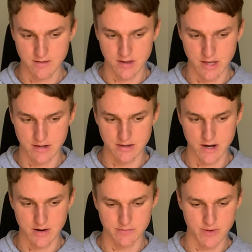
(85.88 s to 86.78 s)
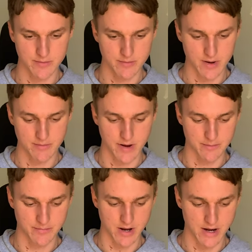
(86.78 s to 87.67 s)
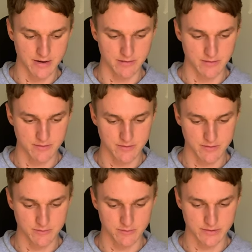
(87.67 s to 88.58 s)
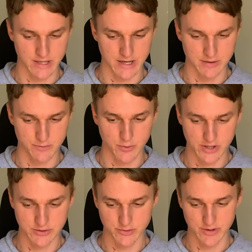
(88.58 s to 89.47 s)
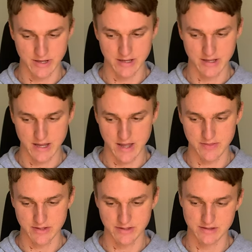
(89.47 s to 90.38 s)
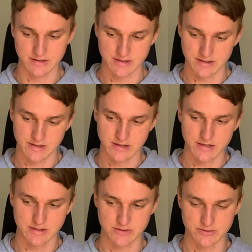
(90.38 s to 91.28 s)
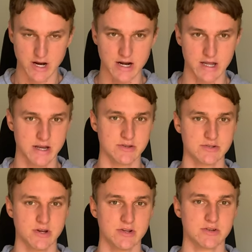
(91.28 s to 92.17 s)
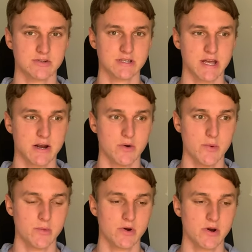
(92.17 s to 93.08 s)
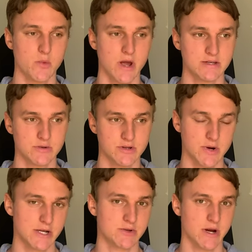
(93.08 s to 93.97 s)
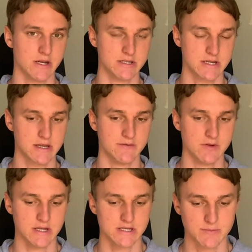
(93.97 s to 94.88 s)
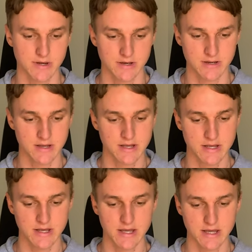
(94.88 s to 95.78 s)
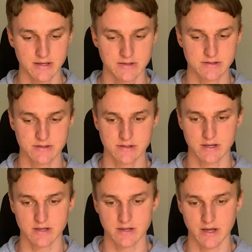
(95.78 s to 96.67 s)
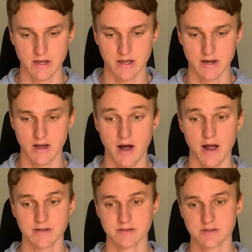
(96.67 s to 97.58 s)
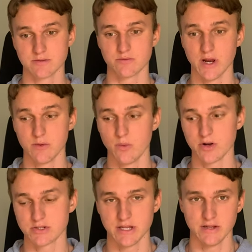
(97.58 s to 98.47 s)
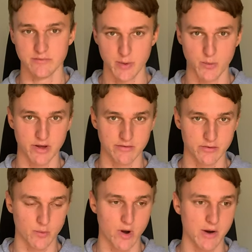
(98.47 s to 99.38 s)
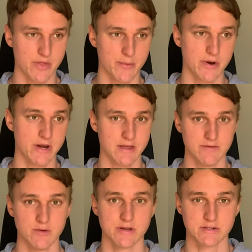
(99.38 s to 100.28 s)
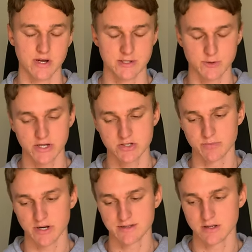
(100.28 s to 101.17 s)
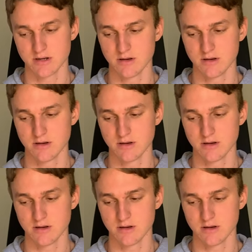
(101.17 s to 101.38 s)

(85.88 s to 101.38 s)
And I remember my mum kind of was like, "What are you doing?" And then she was kind of like concerned, so she's like, "Oh, we're going to wait till you graduate to give you this, but here's an ice red watch that you've been wanting for a while that we're going to give you as a graduation present."